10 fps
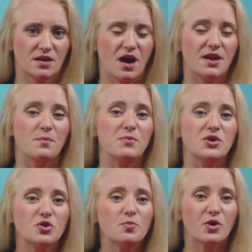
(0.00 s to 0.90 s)
on a
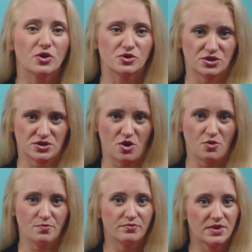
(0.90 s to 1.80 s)
new purchase
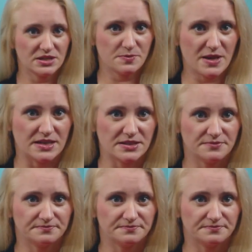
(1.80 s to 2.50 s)
home. Explained.